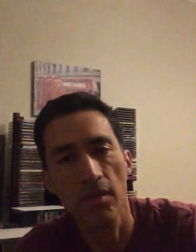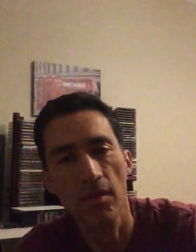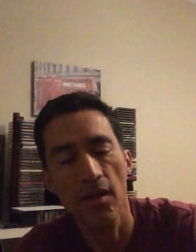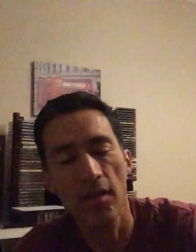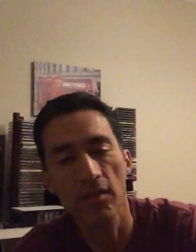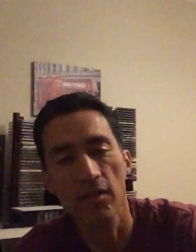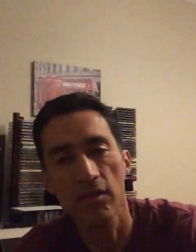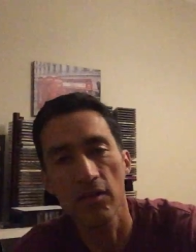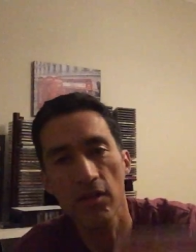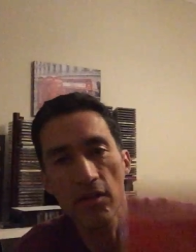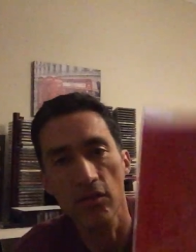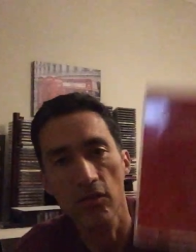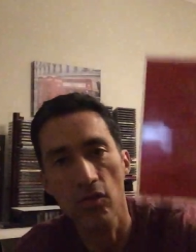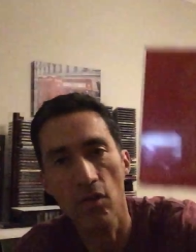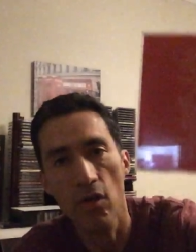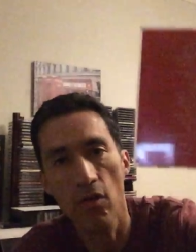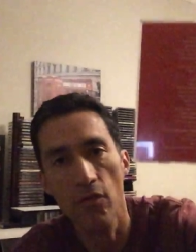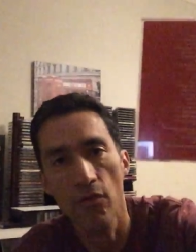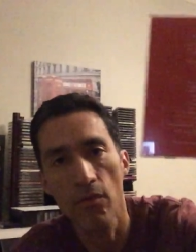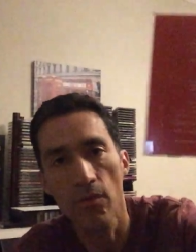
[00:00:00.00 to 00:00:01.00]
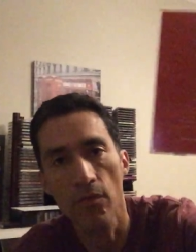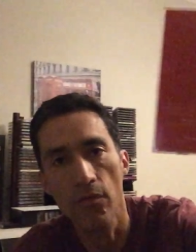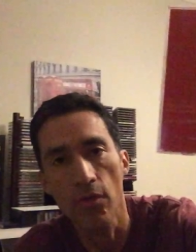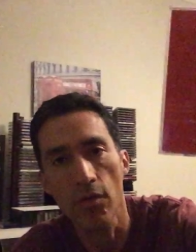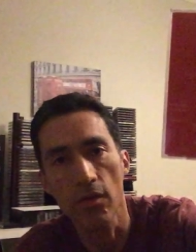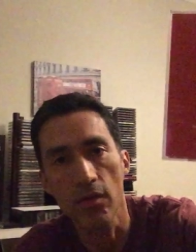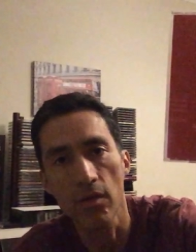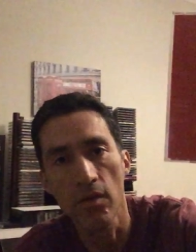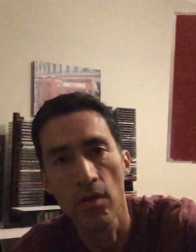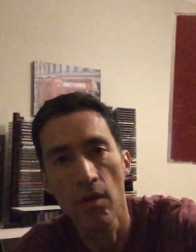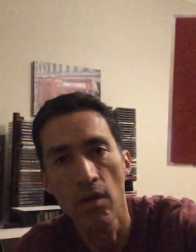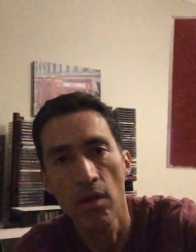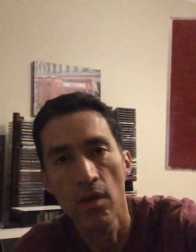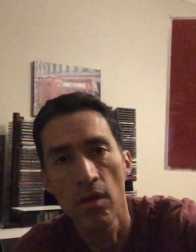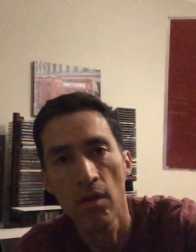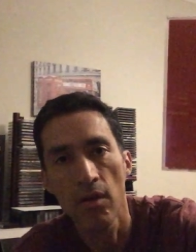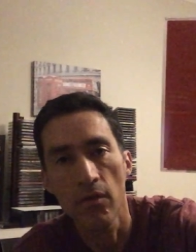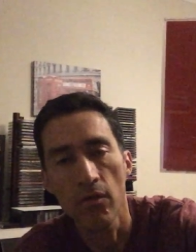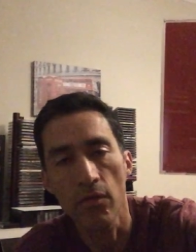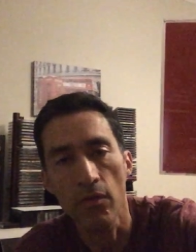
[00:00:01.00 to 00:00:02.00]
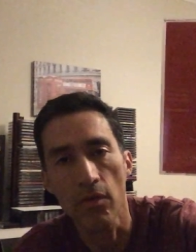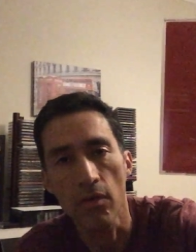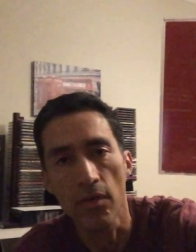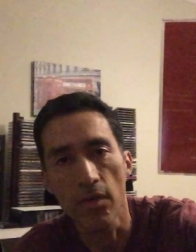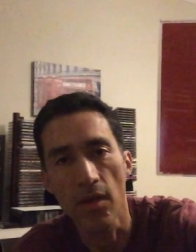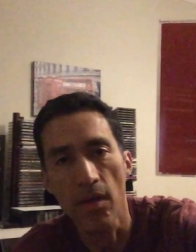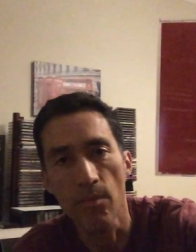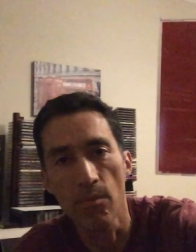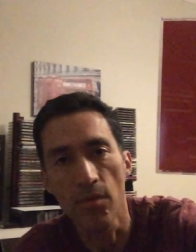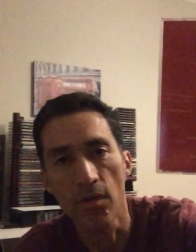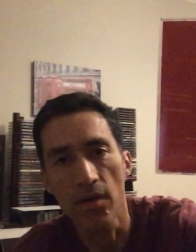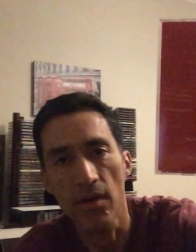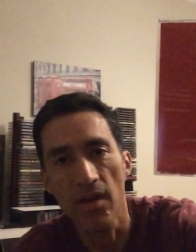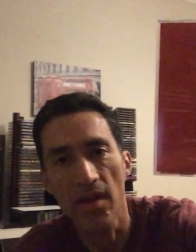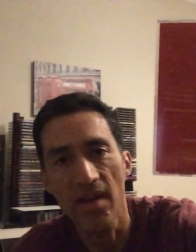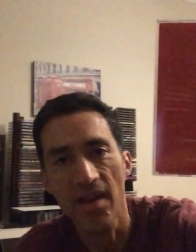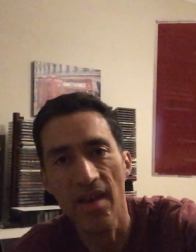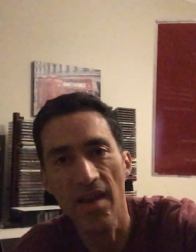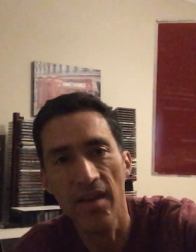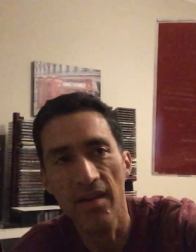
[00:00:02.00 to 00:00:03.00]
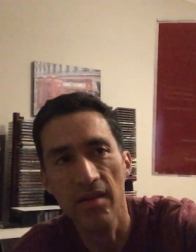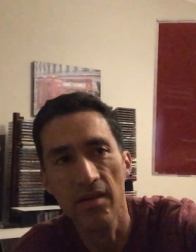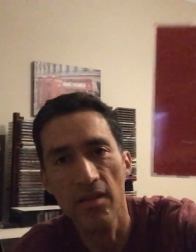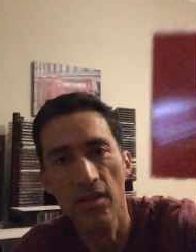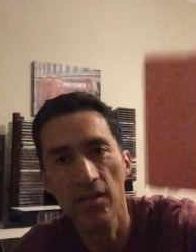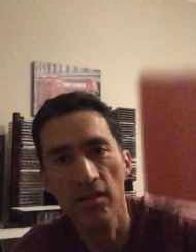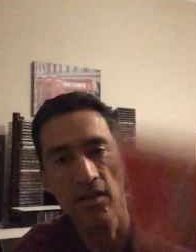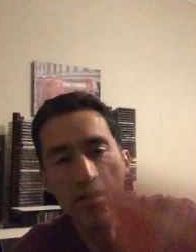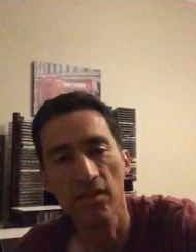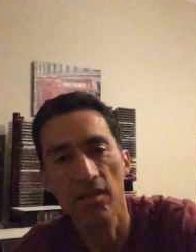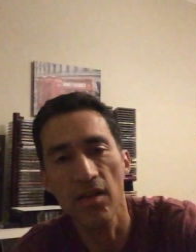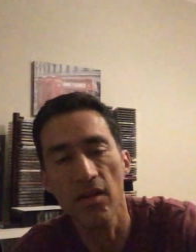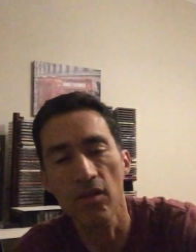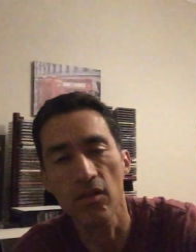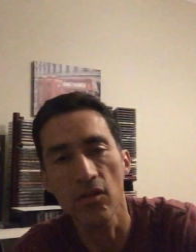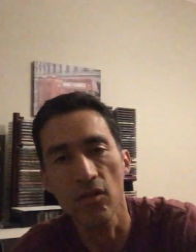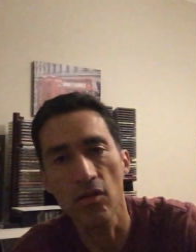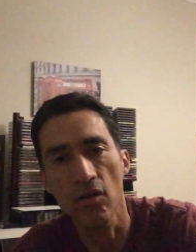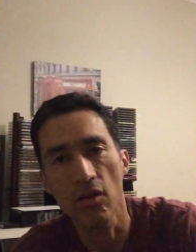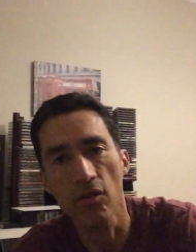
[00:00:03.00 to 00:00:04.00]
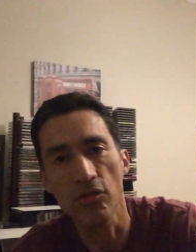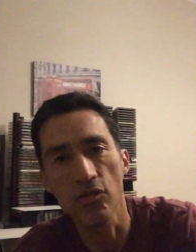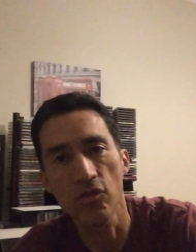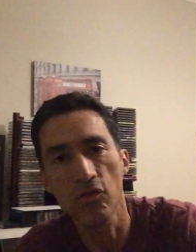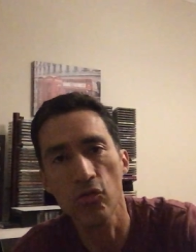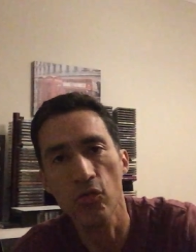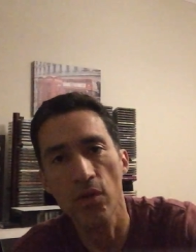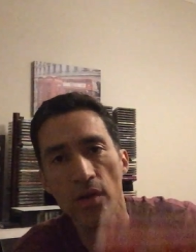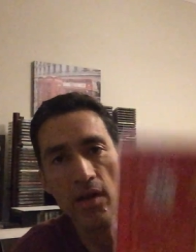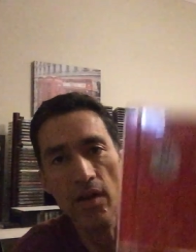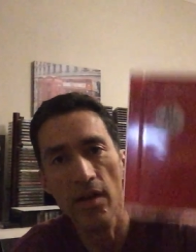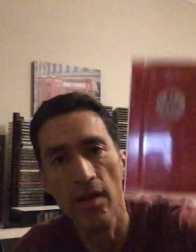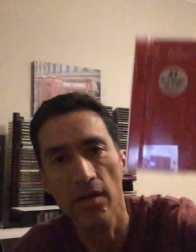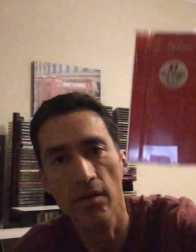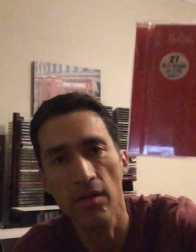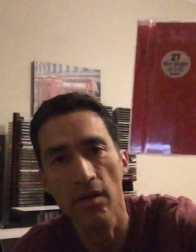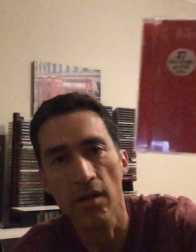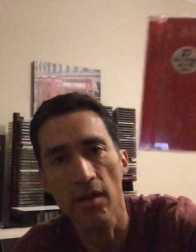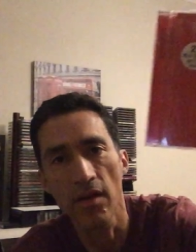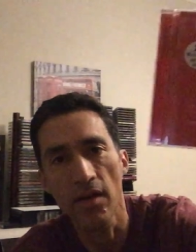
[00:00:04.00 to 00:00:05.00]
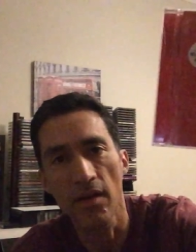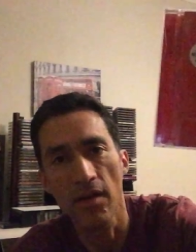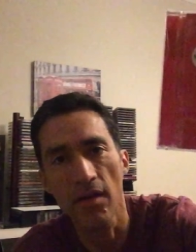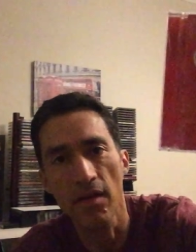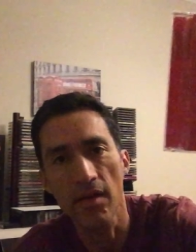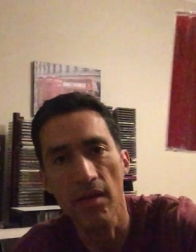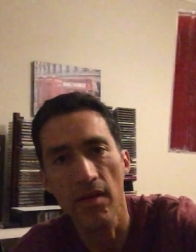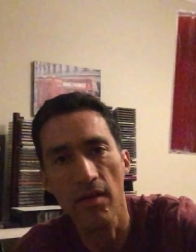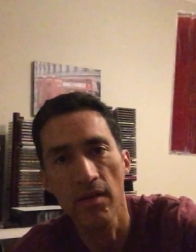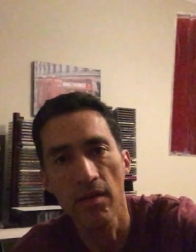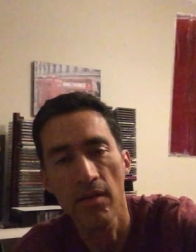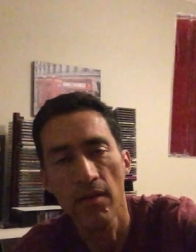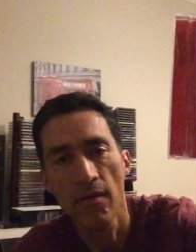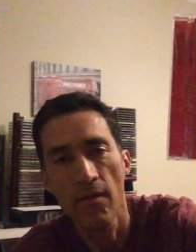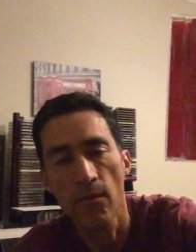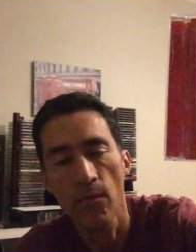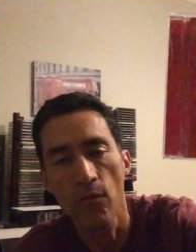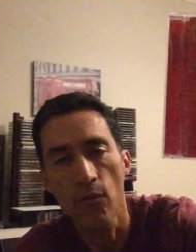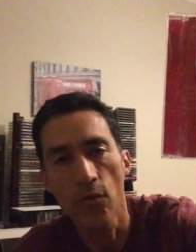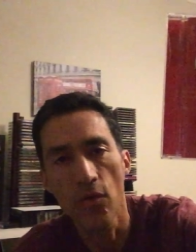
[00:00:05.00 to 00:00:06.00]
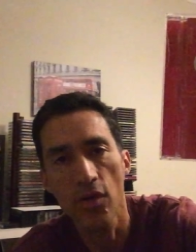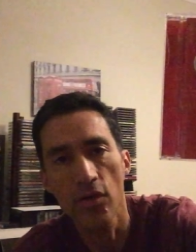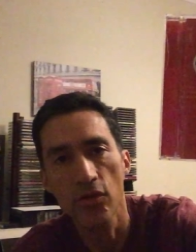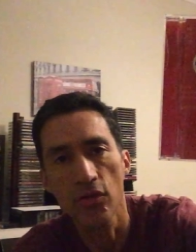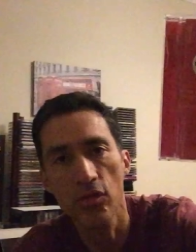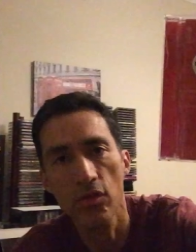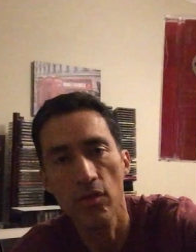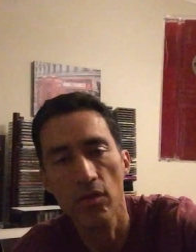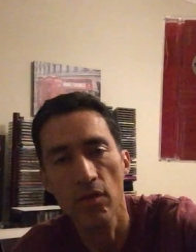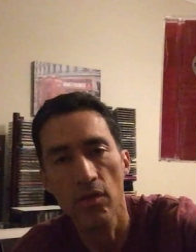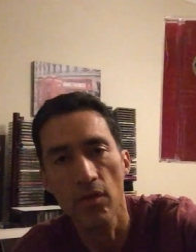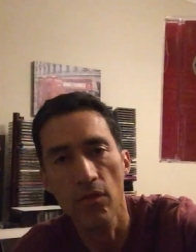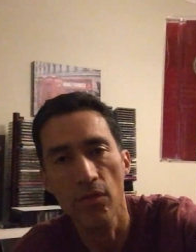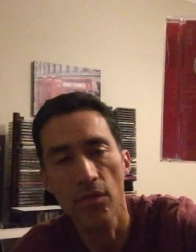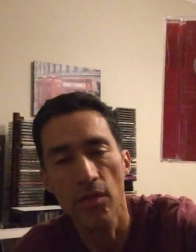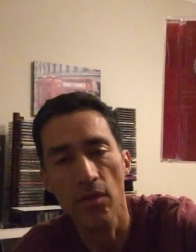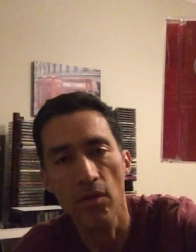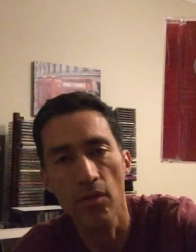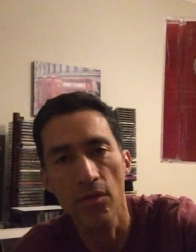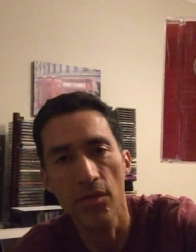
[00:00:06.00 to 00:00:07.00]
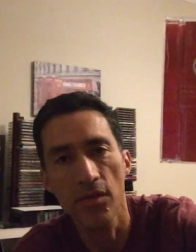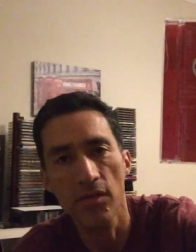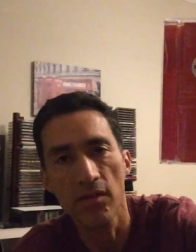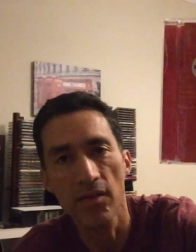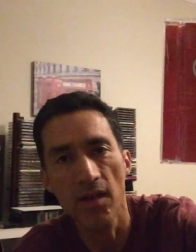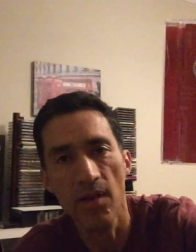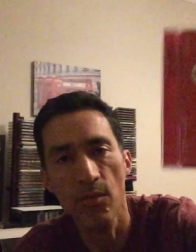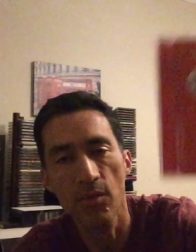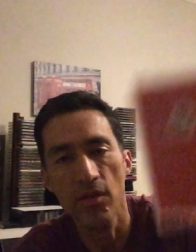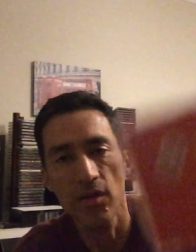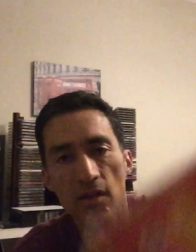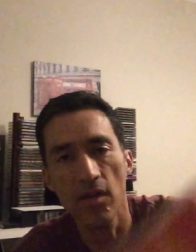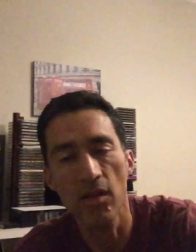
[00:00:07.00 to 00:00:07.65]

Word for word: That's the song or number eight. This is an Australian uh, version of, of this salmon.